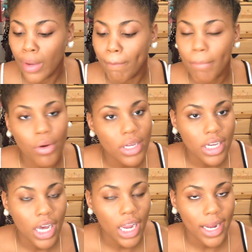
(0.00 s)
Mocha
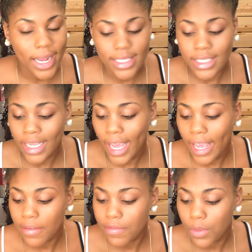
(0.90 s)
Honey, like I said,
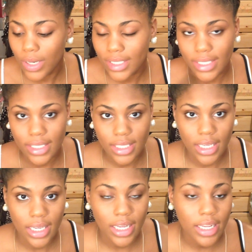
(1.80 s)

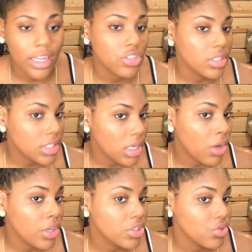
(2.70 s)
8416, and as you can
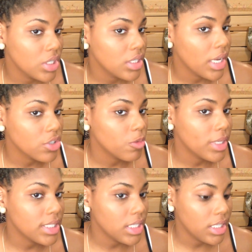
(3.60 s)
tell, it's really nice on
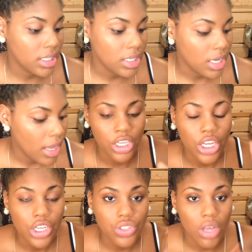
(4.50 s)
my skin.
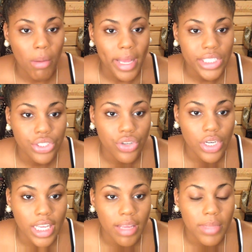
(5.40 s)
So I'm actually going
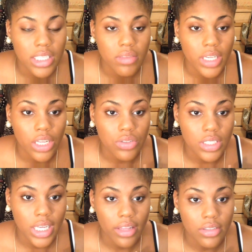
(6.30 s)
to keep this video
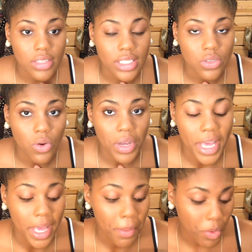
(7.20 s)
together, so let's go
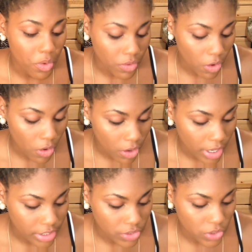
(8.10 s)
ahead and move
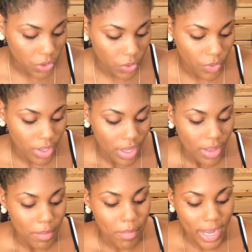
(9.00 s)
on to
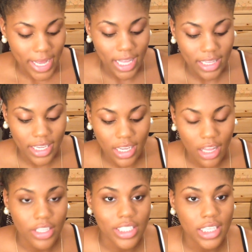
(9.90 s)
my LA
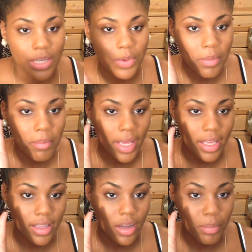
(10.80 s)
Colors liquid
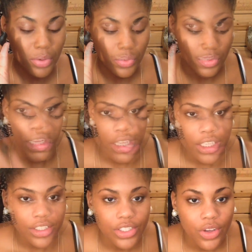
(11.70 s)
makeup review.
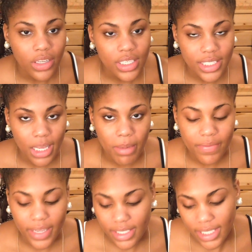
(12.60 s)
So I just set my
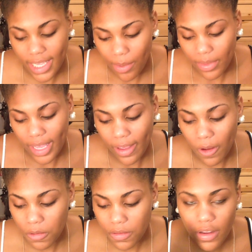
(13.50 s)
face again with the
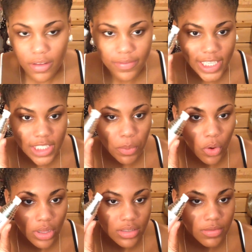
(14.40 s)
e.l.f. Face
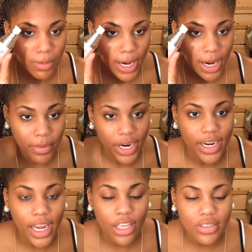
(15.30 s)
Poreless Primer,
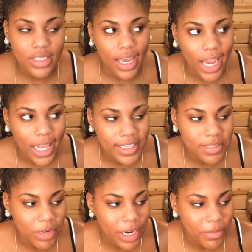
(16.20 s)
and I used to hate this
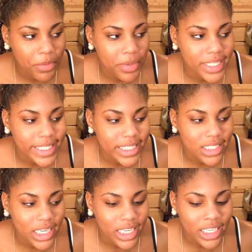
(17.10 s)
primer because it's
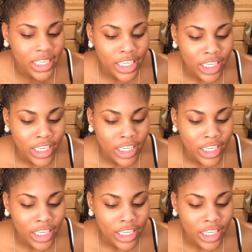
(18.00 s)
like